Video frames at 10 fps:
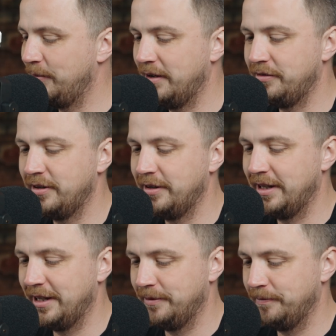be able
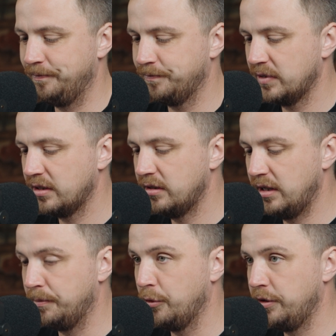to
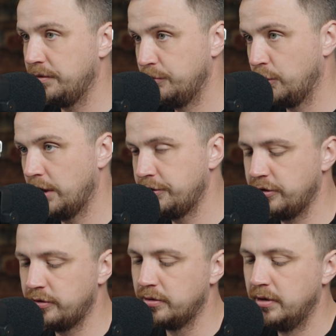employ more
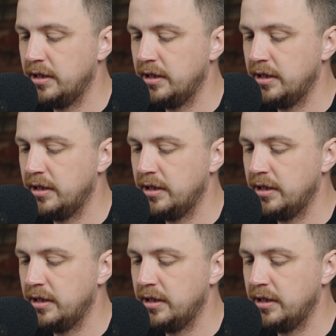coaches.